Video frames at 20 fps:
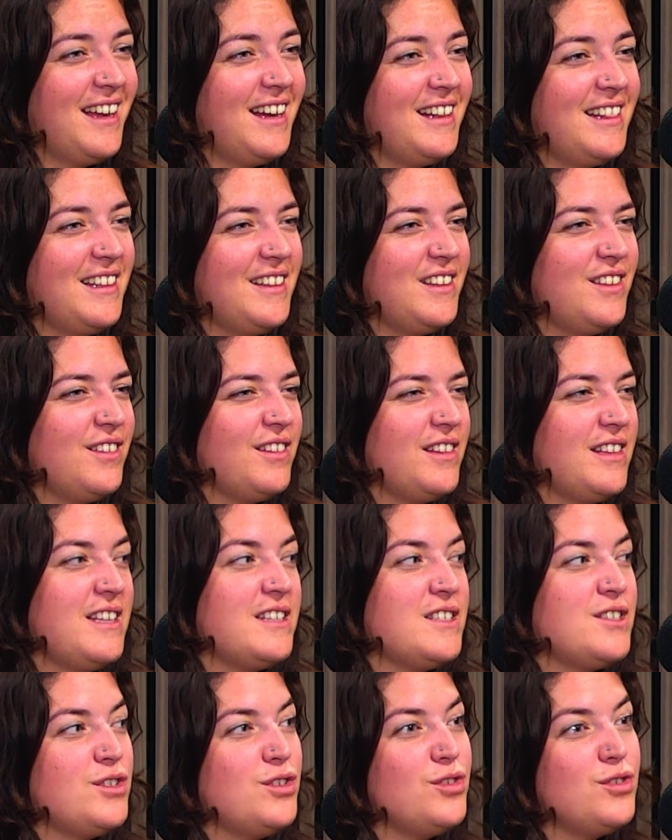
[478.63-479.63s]
think
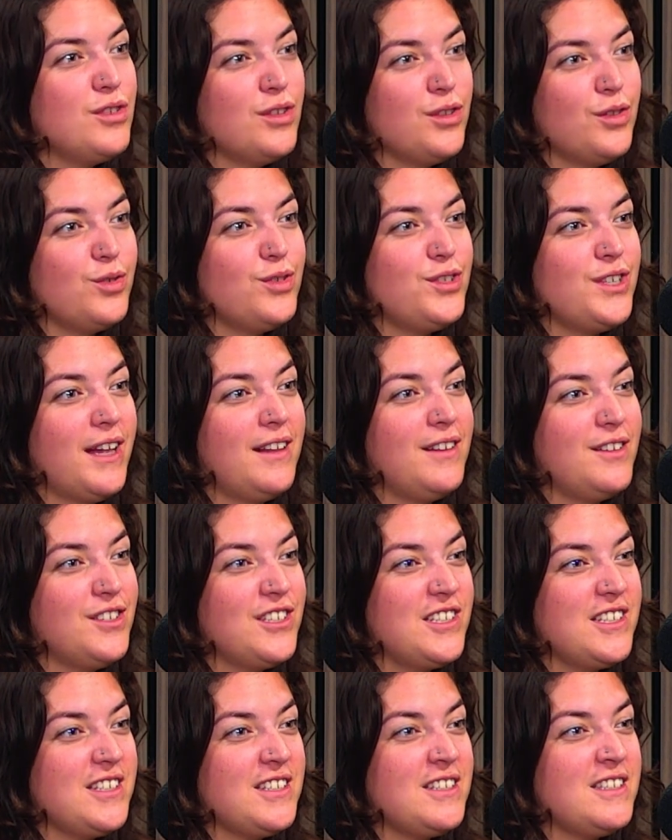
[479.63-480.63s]
it's using those
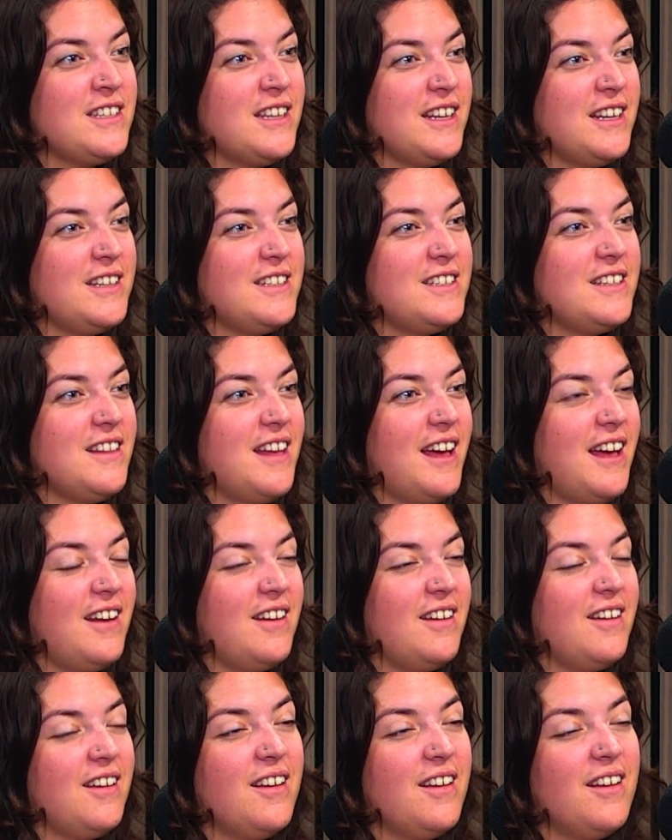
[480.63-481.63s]
challenges, isn't it, to
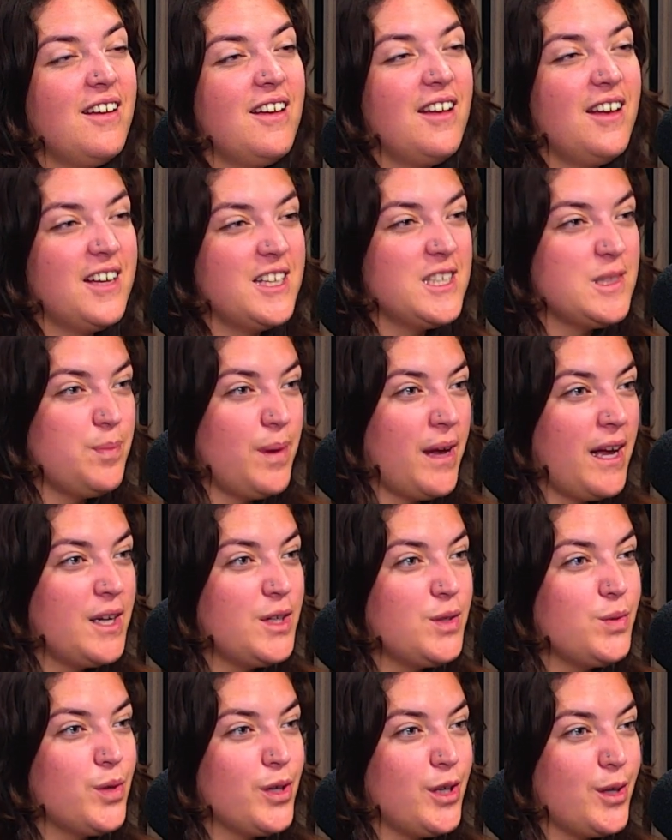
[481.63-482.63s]
then
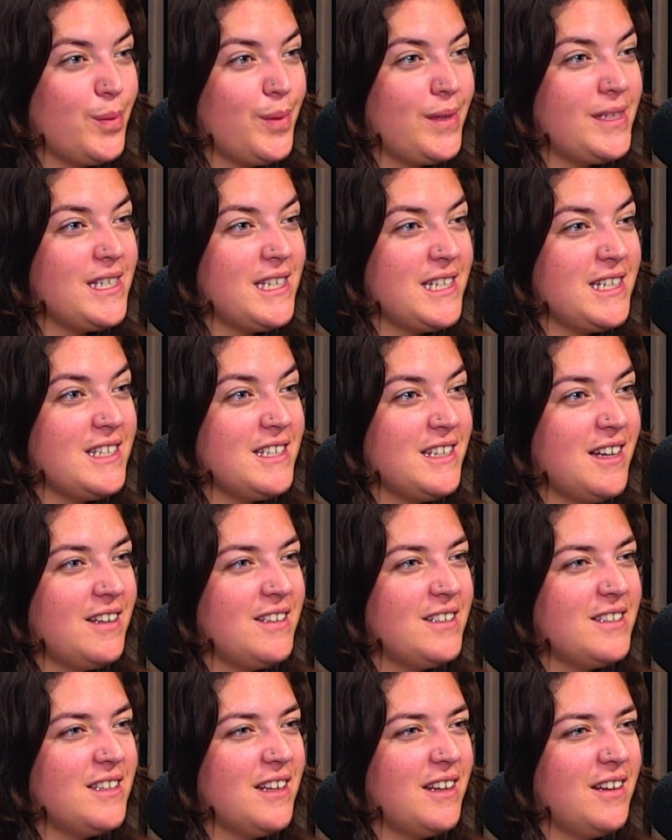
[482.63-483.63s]
expand what your business
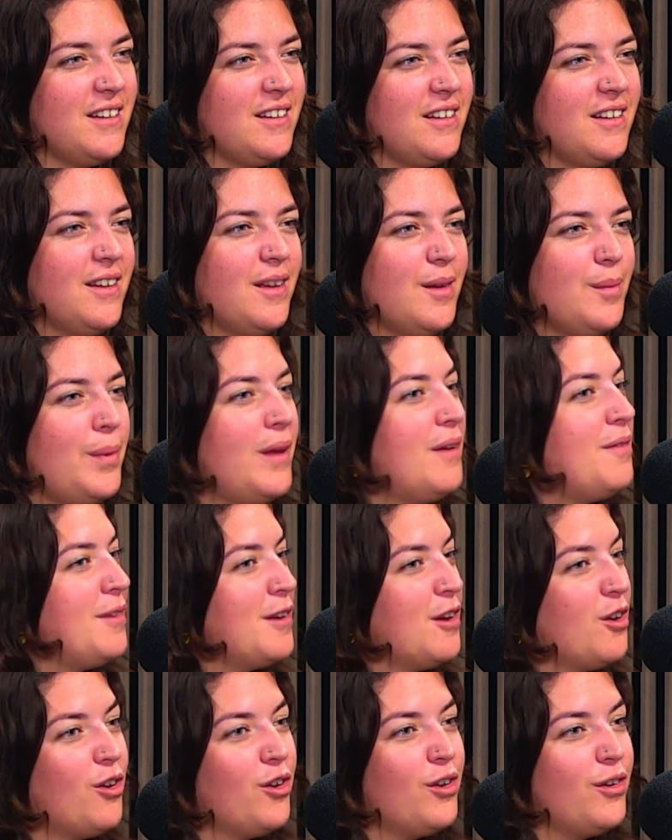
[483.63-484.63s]
does and pivot
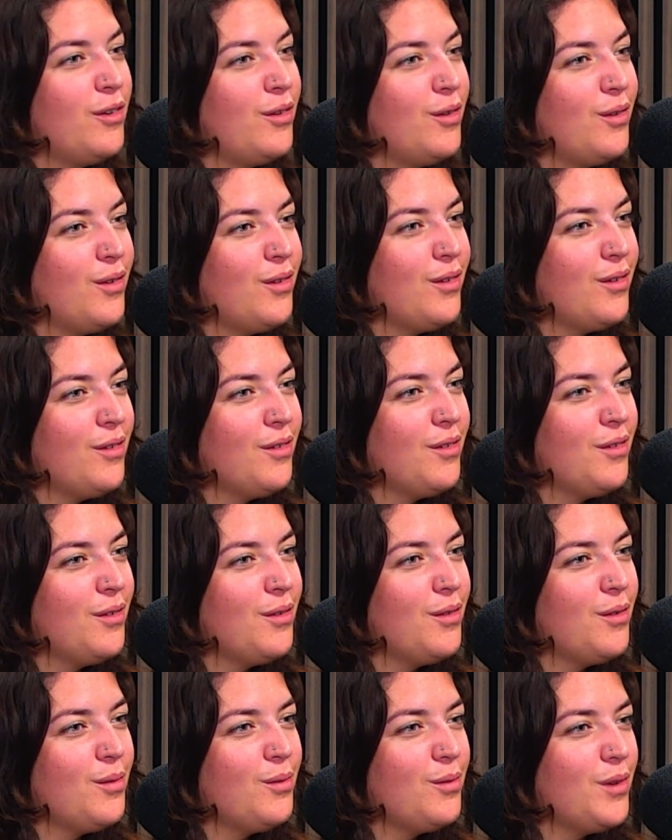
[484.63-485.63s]
on
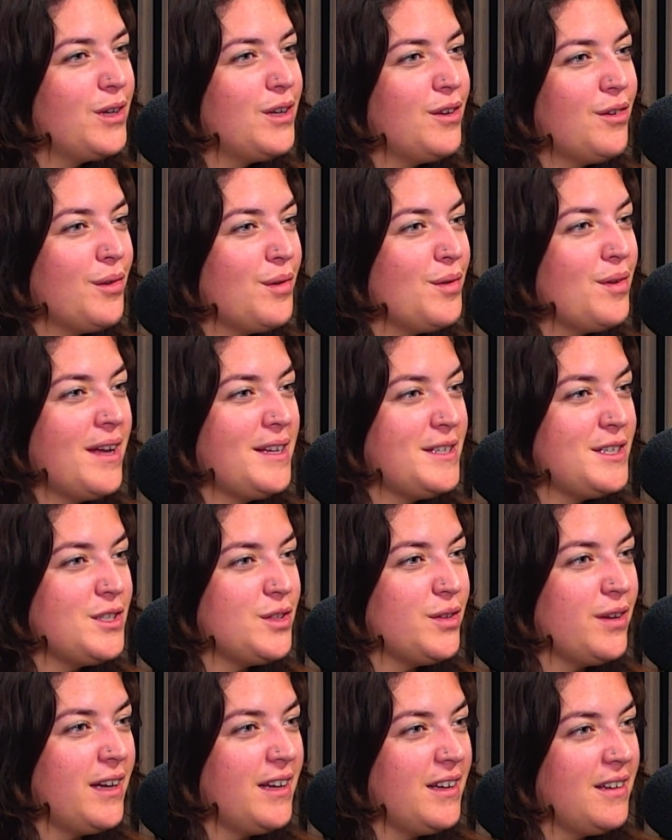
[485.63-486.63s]
what you're already
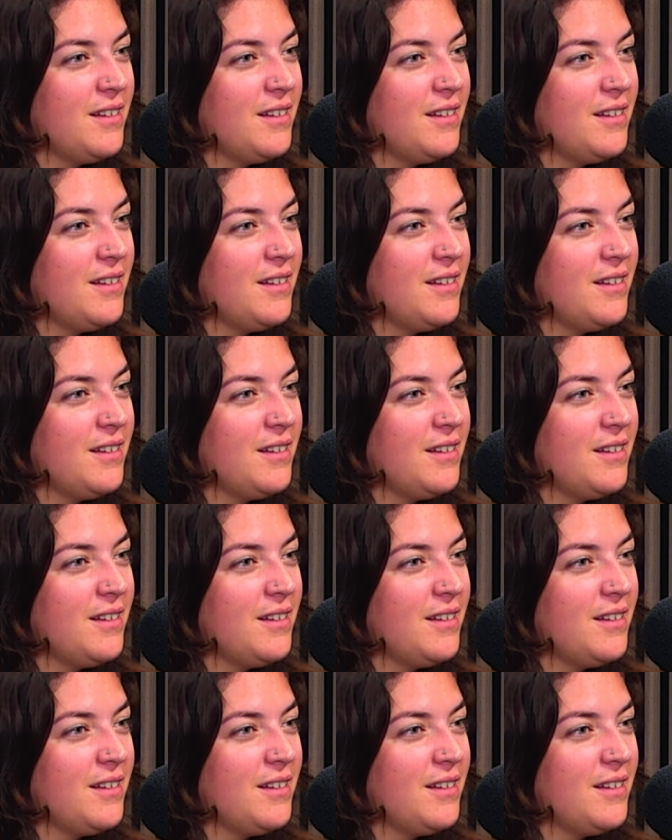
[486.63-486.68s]
doing.